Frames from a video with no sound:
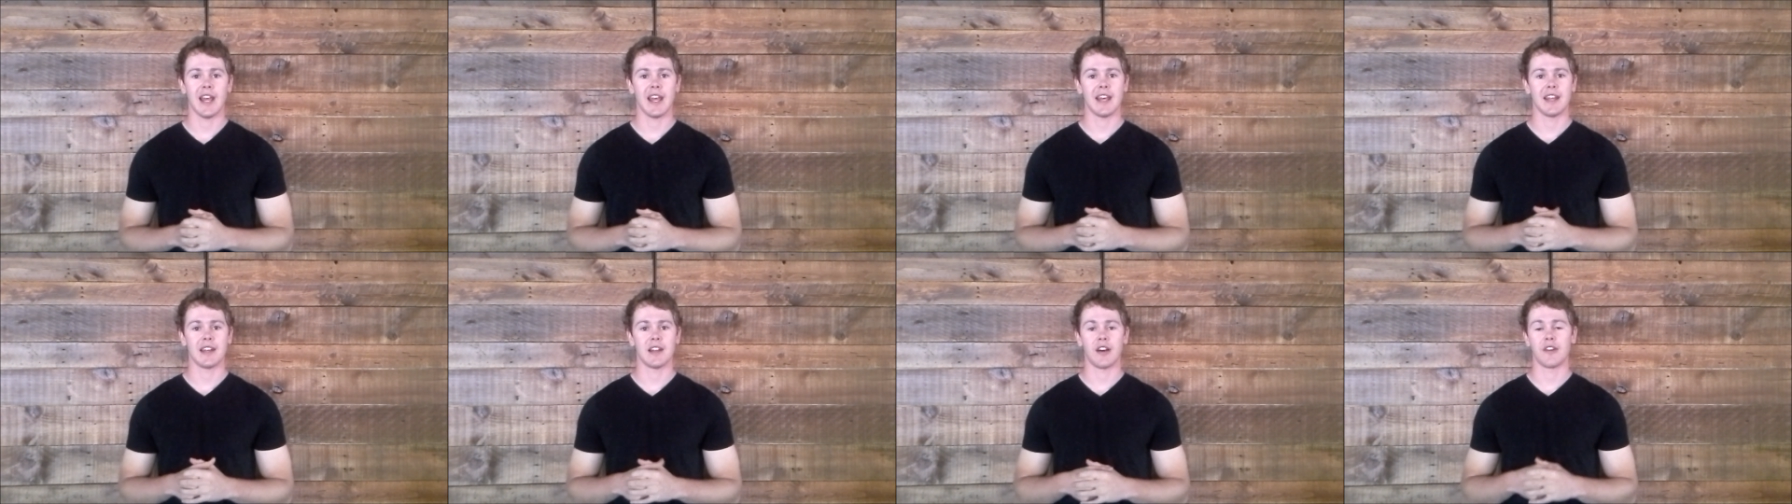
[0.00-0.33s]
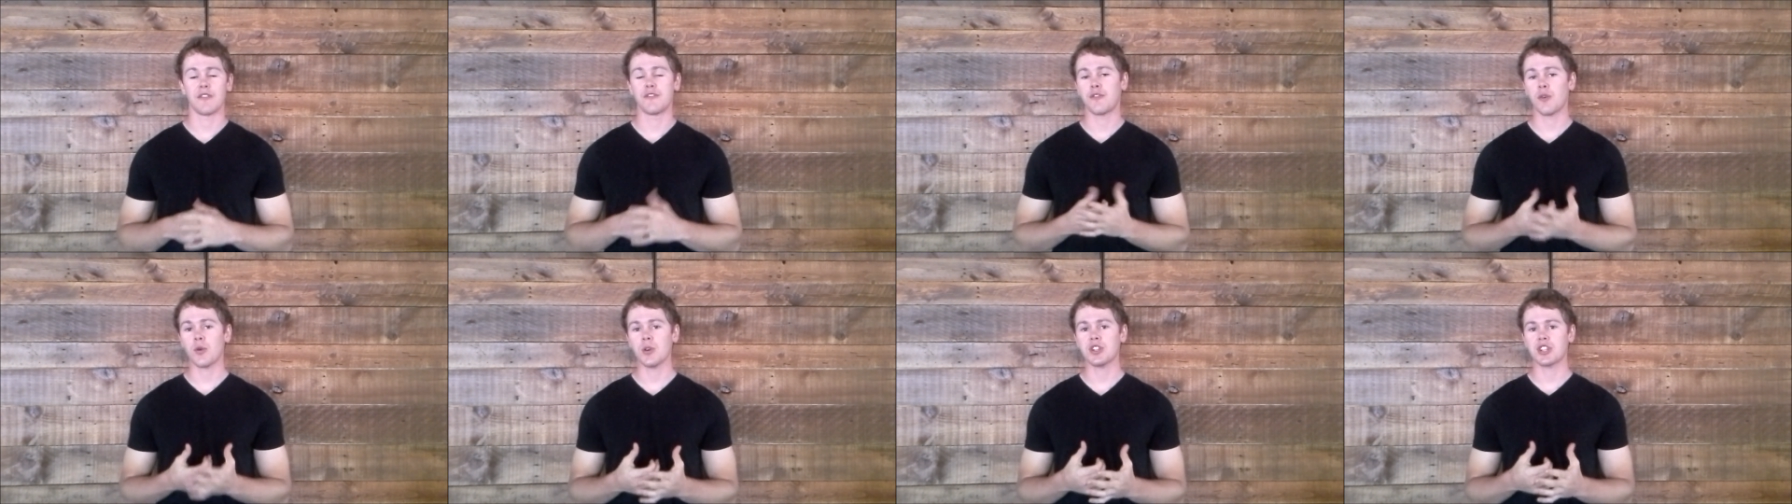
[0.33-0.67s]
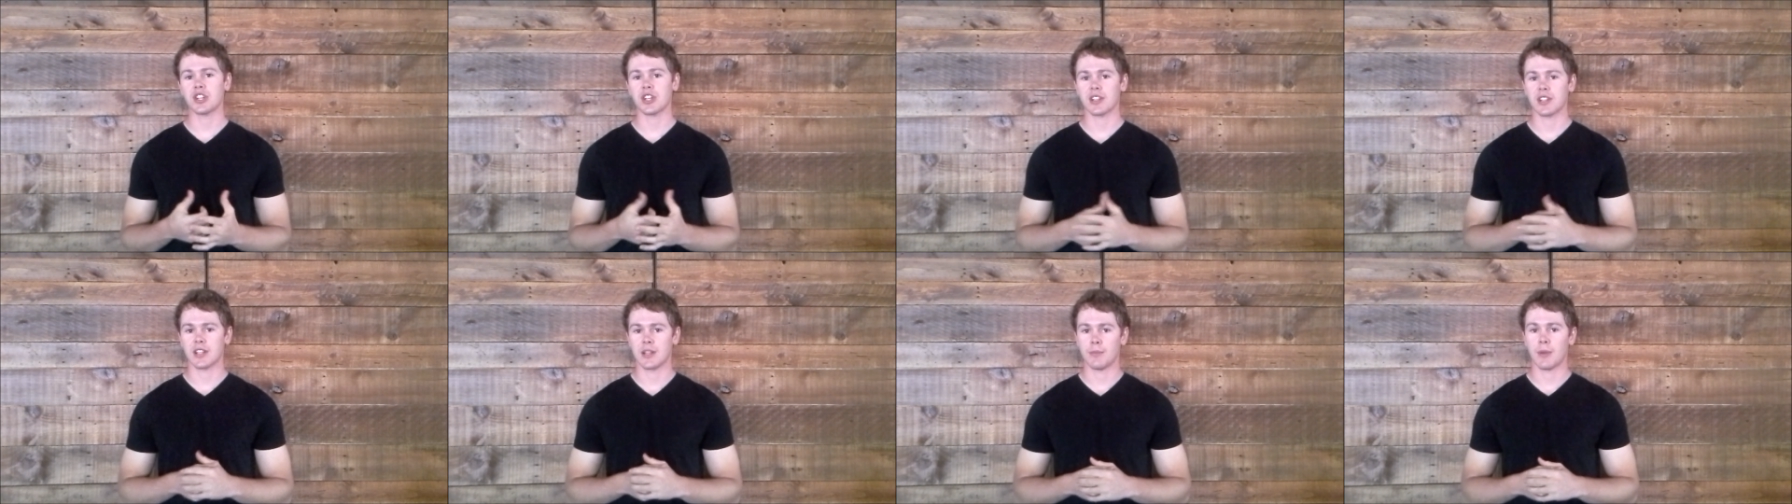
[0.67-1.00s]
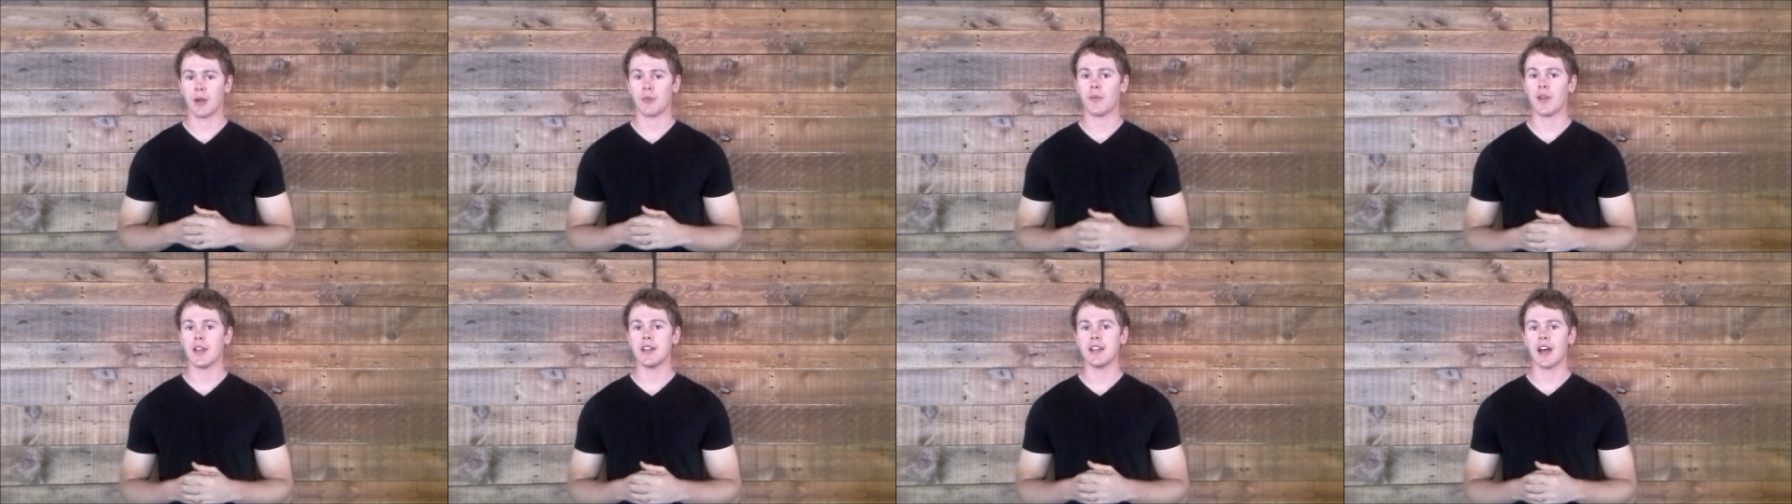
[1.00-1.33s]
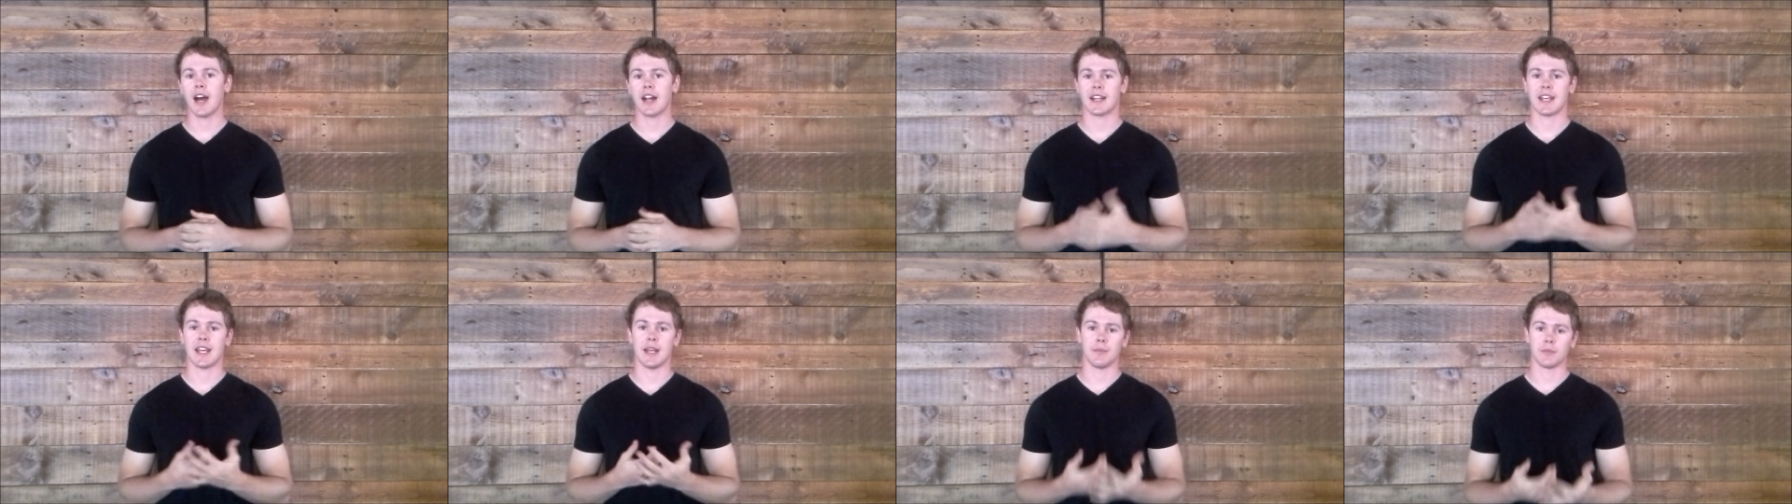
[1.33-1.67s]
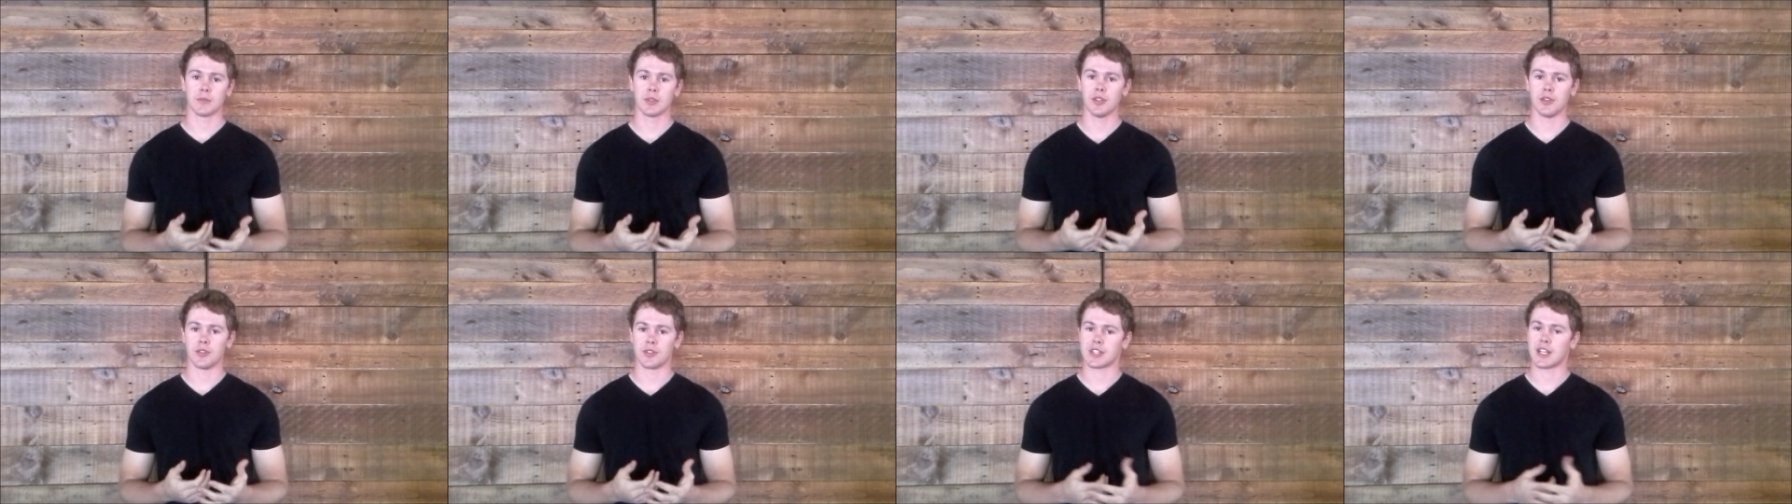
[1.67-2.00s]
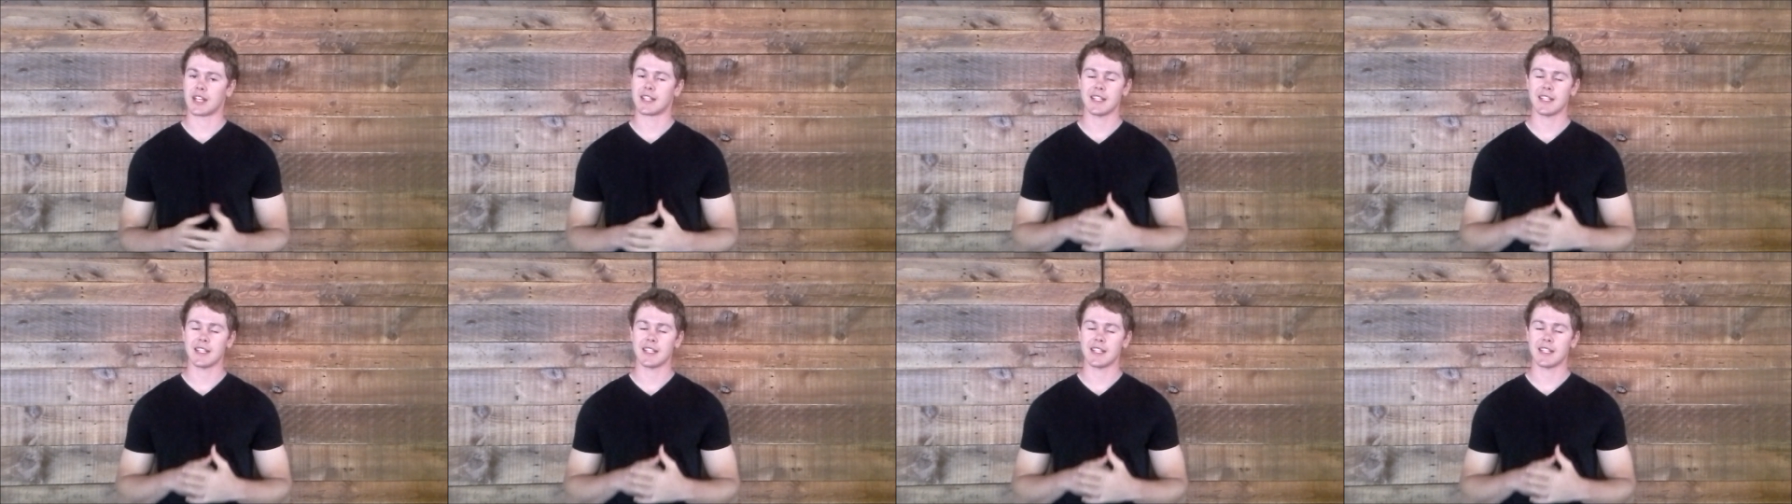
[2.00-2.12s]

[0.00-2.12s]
and unfortunately my red dot came loose.